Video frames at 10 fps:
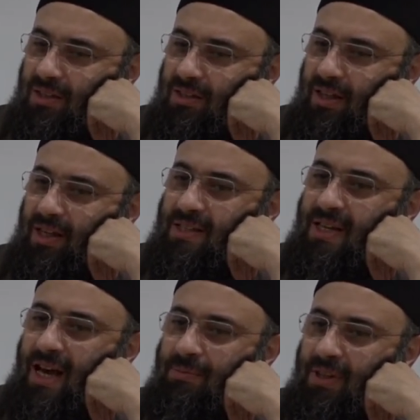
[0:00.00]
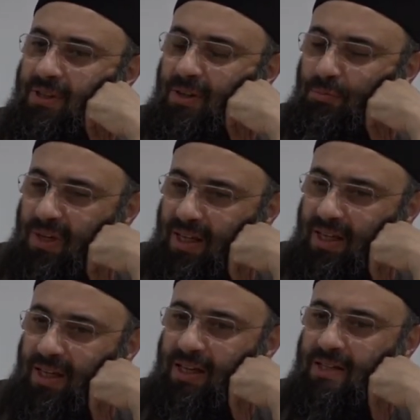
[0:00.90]
examine the
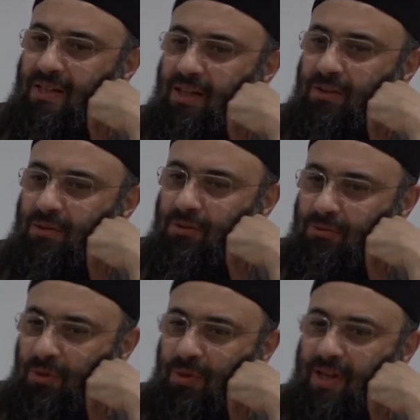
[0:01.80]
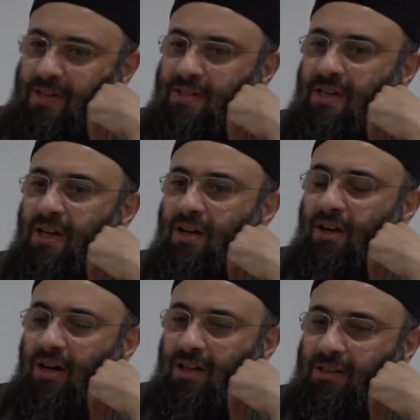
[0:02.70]
meanings and to focus
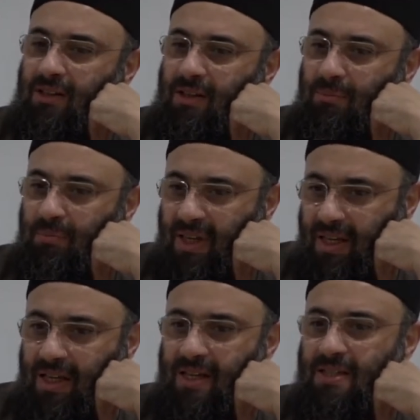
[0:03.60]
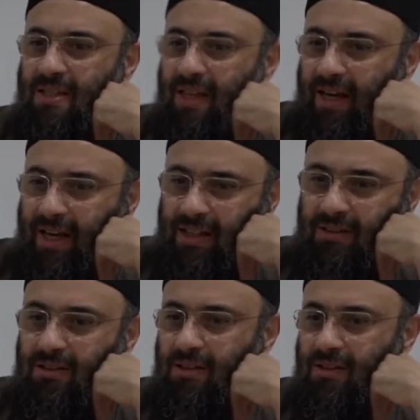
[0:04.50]
on the meanings, the
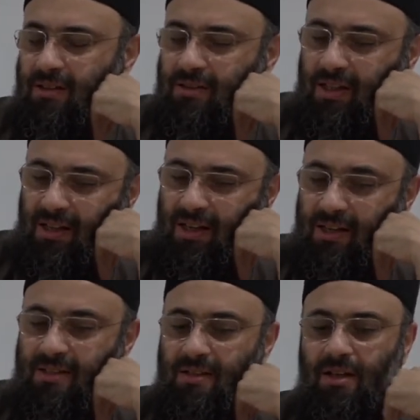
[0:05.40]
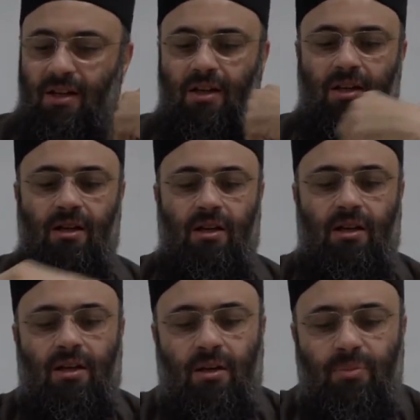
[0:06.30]
end, the tell us
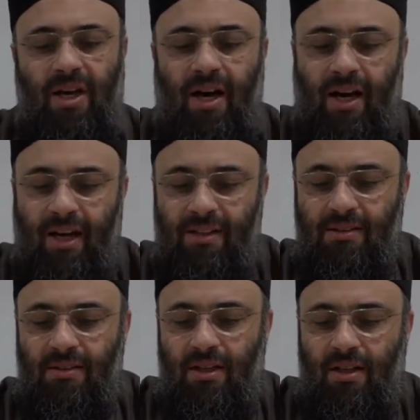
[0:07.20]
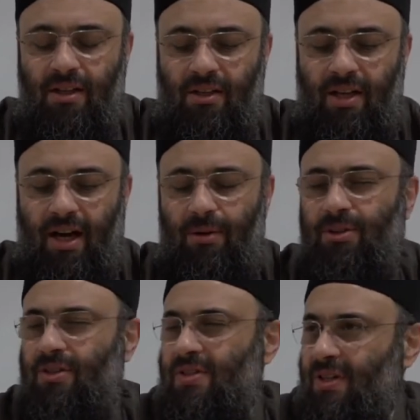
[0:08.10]
behind the
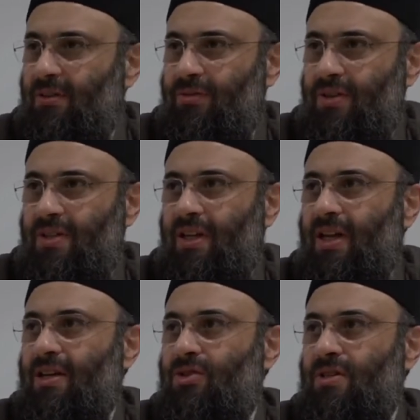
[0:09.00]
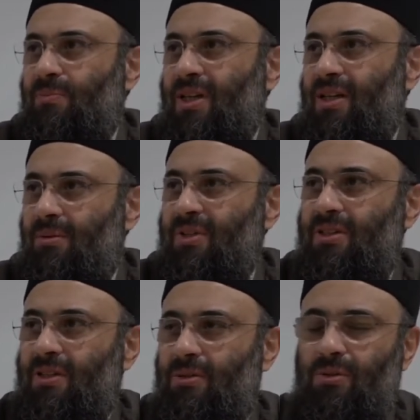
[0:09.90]
outer surface, and not just be
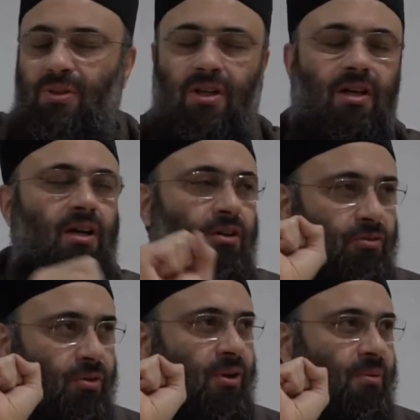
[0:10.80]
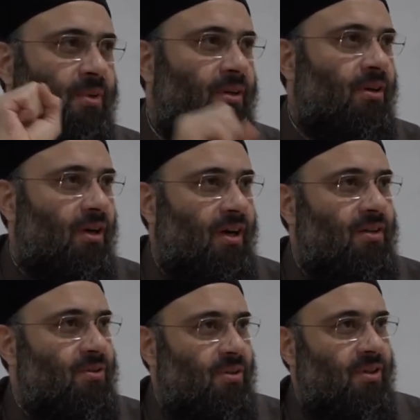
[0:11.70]
limited to the formal
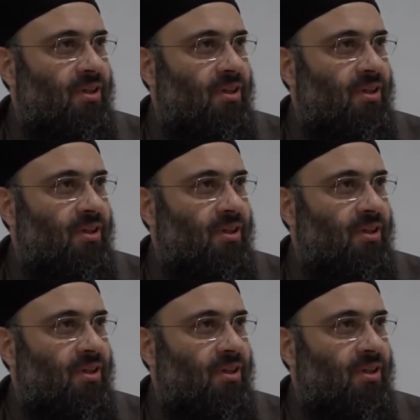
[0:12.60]
cause or the